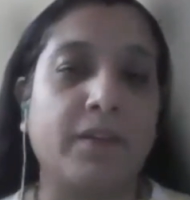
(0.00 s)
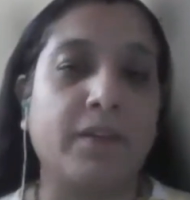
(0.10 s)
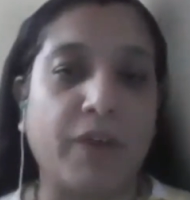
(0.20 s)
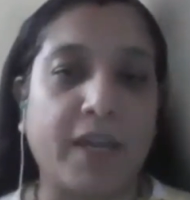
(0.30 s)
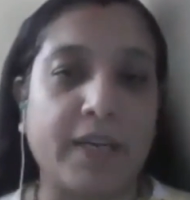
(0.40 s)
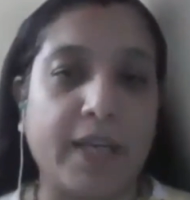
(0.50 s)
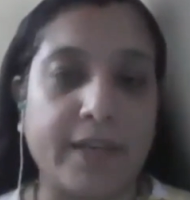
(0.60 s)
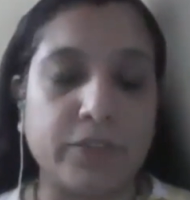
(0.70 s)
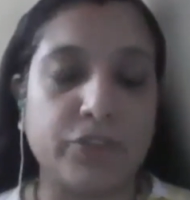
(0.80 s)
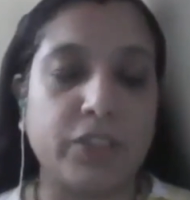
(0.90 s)
divine
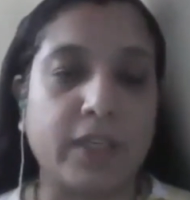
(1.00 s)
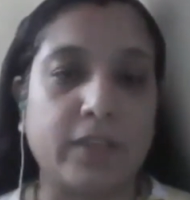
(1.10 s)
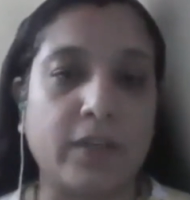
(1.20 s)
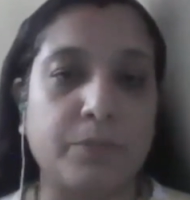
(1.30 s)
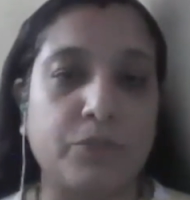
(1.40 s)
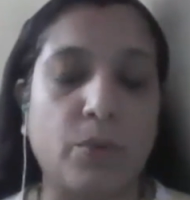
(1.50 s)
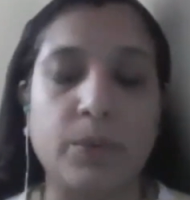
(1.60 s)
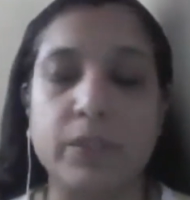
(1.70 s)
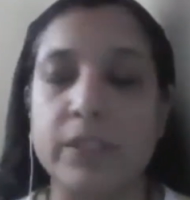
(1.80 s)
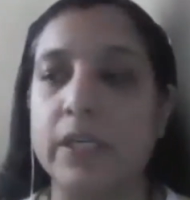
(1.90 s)
energy that comes
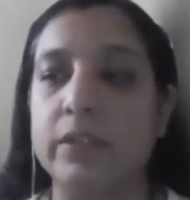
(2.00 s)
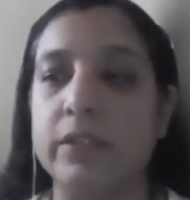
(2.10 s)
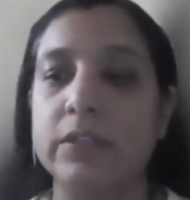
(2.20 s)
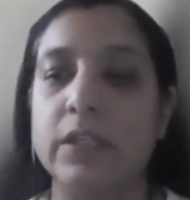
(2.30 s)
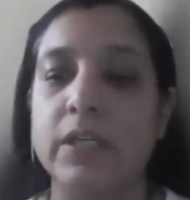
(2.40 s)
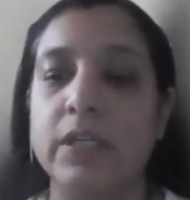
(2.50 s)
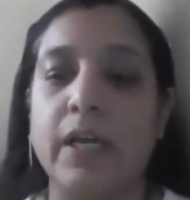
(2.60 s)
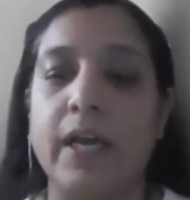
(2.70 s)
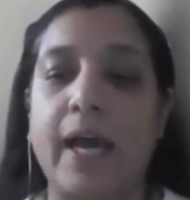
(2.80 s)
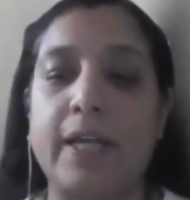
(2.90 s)
on the earth,
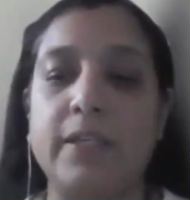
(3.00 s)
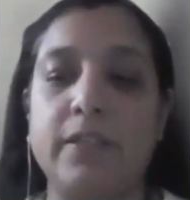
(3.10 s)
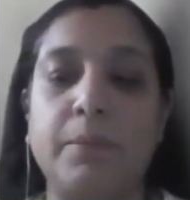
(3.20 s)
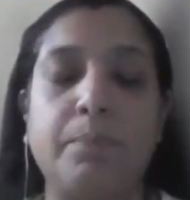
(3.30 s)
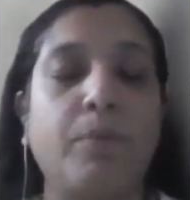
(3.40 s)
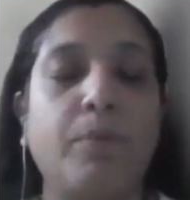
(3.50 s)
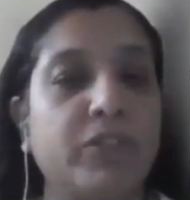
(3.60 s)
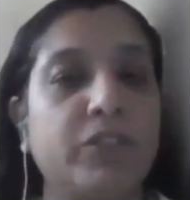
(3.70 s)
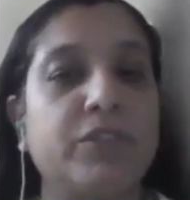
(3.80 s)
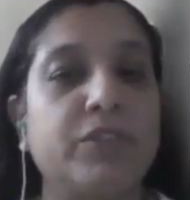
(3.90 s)
and the
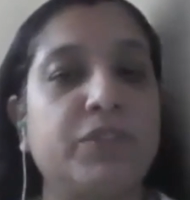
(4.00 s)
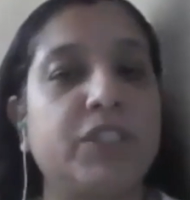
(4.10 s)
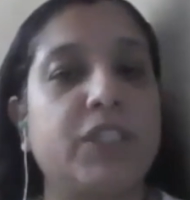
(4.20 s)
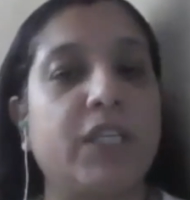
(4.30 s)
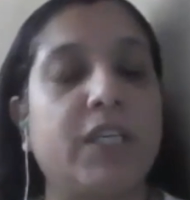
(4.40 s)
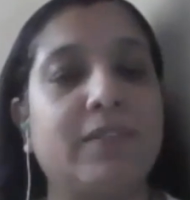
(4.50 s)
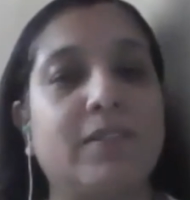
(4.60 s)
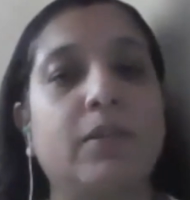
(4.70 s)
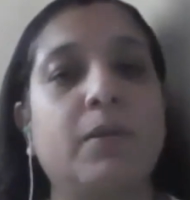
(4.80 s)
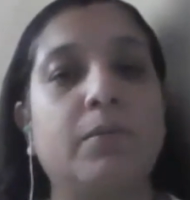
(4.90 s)
positivity
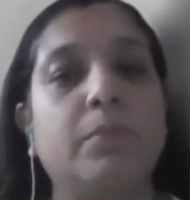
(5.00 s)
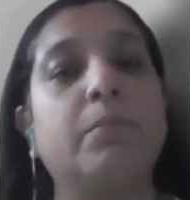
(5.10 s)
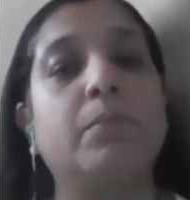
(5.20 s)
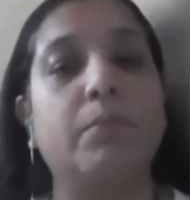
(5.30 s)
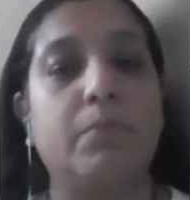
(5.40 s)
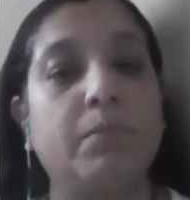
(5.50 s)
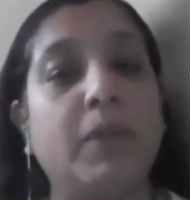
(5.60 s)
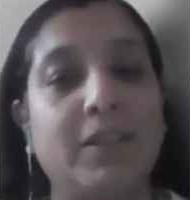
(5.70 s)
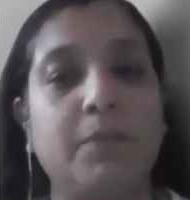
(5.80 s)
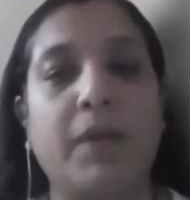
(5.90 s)
is
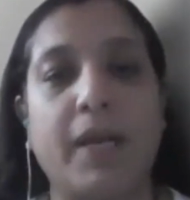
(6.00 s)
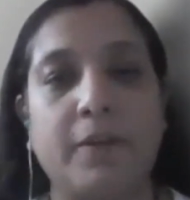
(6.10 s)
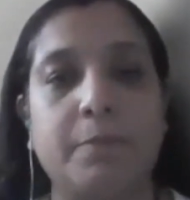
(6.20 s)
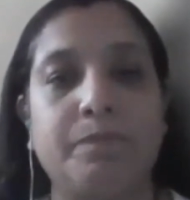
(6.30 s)
multiplied.